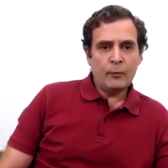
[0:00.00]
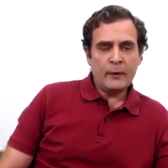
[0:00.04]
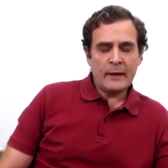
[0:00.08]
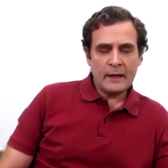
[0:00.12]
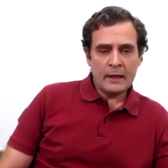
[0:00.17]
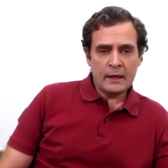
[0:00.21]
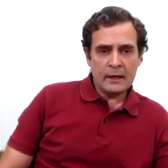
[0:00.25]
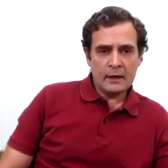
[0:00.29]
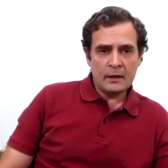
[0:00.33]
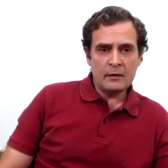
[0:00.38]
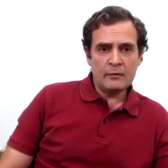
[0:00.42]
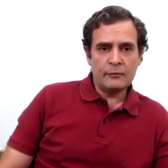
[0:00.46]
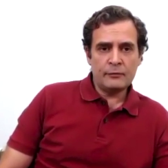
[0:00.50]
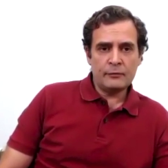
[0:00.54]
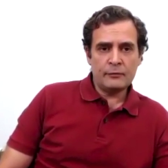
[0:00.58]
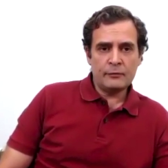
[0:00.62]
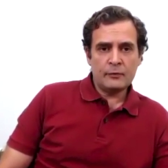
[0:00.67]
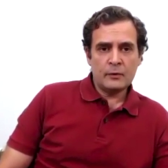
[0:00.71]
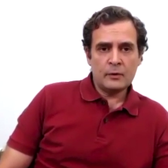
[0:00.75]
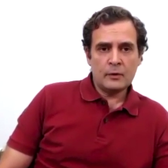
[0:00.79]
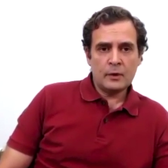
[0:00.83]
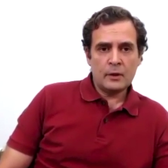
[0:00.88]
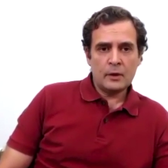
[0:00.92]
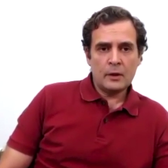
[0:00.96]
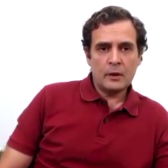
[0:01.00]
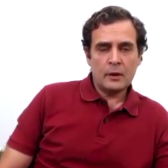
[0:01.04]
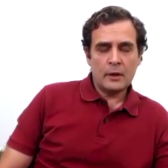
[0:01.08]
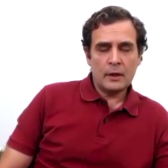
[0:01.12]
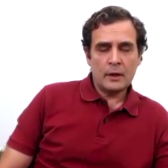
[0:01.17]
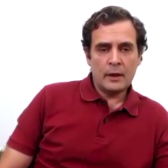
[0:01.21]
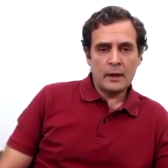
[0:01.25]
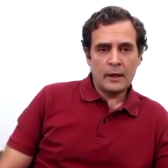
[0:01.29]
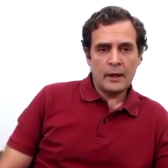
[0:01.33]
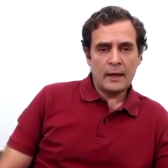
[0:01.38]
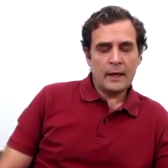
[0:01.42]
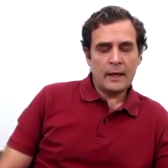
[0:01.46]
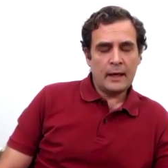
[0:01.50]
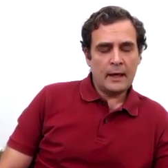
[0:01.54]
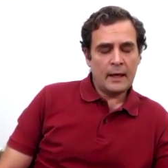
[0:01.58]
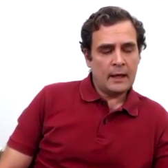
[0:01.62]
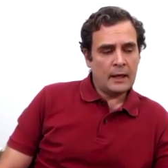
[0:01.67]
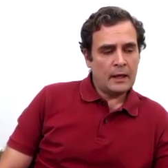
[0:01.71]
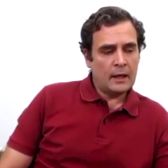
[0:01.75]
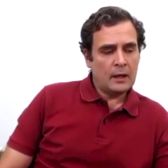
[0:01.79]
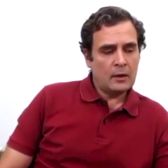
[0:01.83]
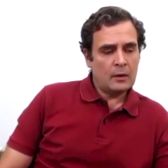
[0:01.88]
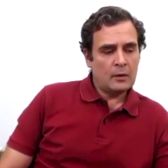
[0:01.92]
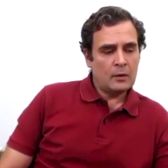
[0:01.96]
we give
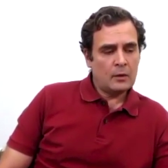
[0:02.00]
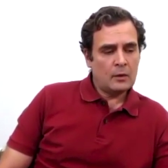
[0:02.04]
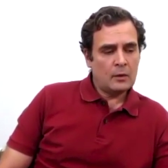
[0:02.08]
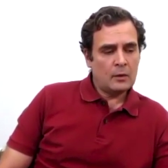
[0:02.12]
a